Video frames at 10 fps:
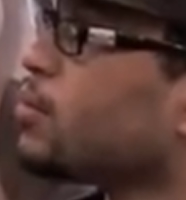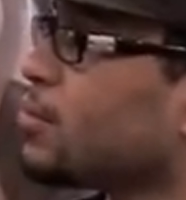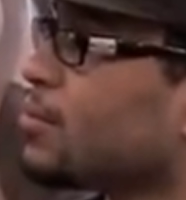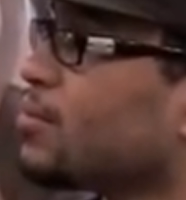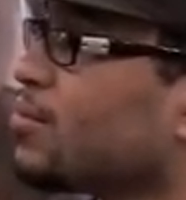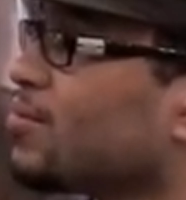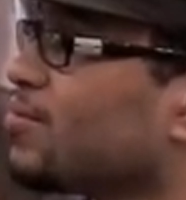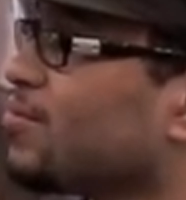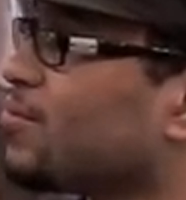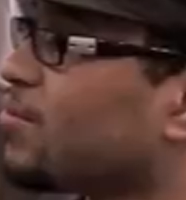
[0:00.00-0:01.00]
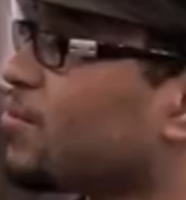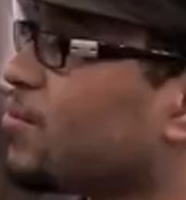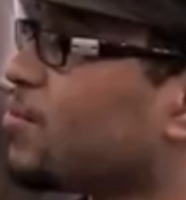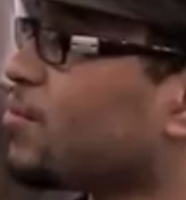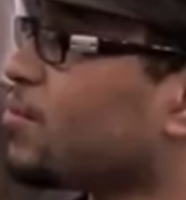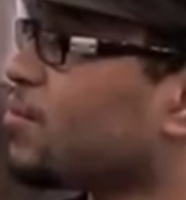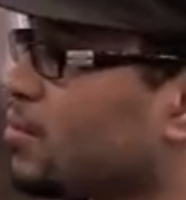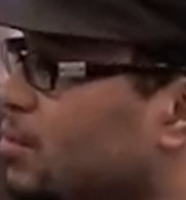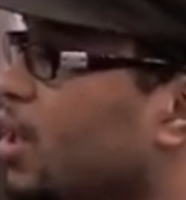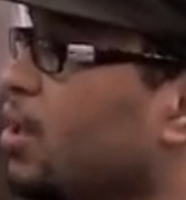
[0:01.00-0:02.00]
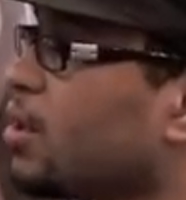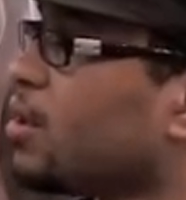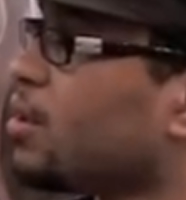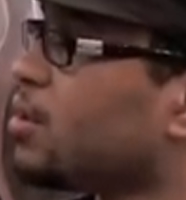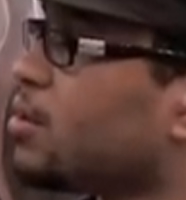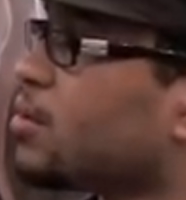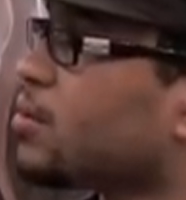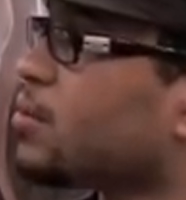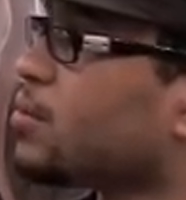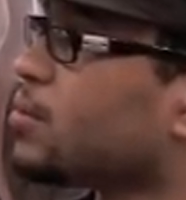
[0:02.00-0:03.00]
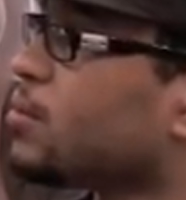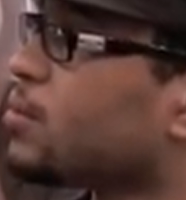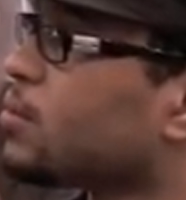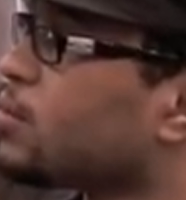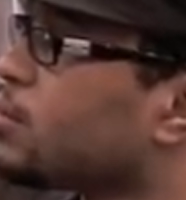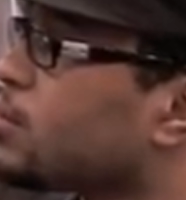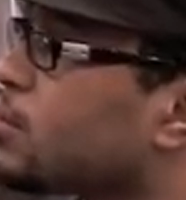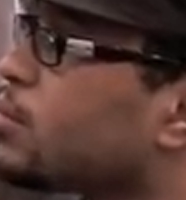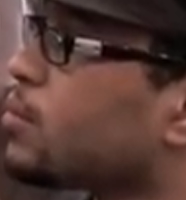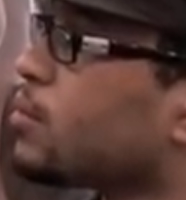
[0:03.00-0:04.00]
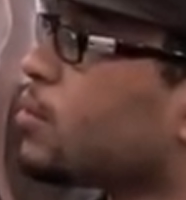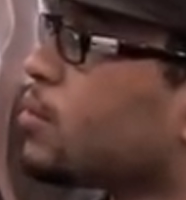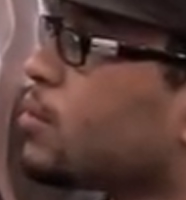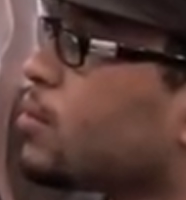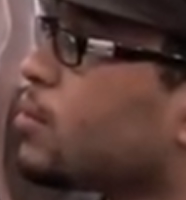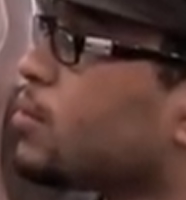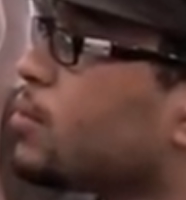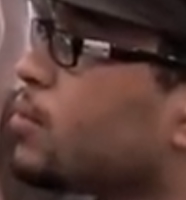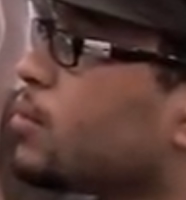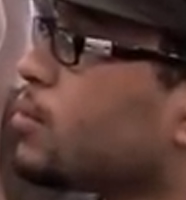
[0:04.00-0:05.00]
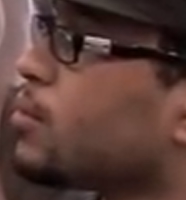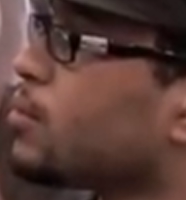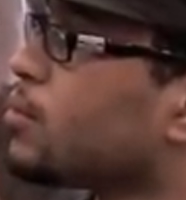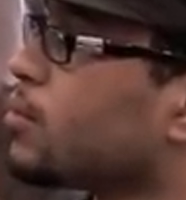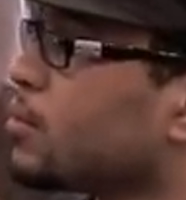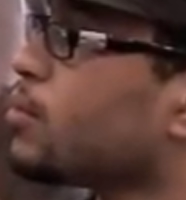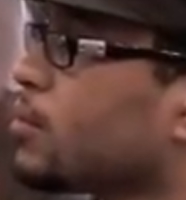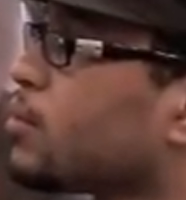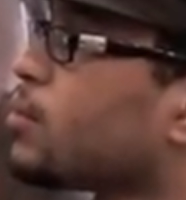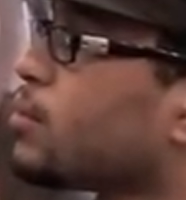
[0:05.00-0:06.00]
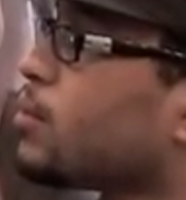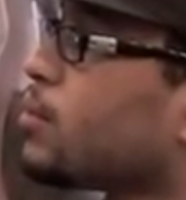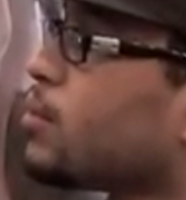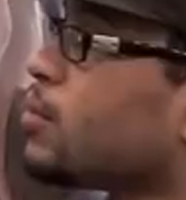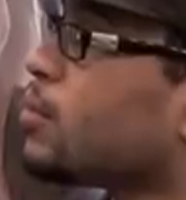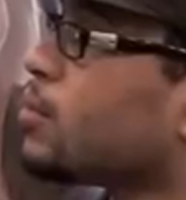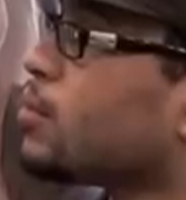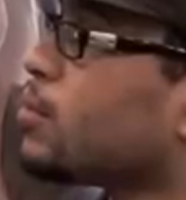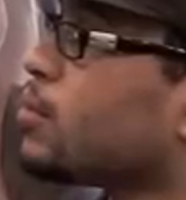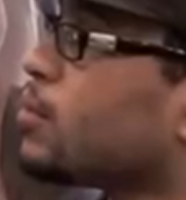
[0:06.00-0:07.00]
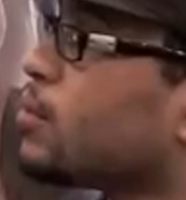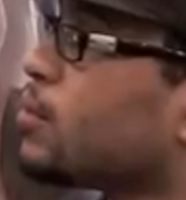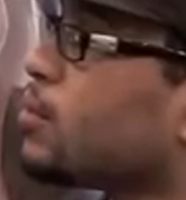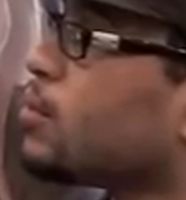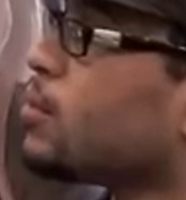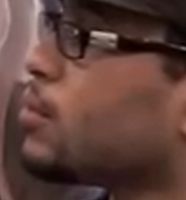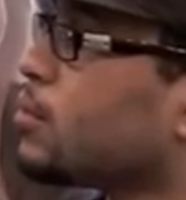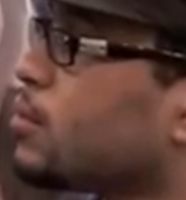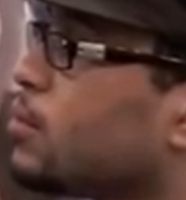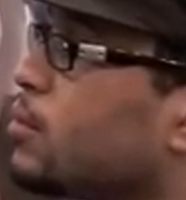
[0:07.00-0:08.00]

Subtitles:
The person shown says nothing.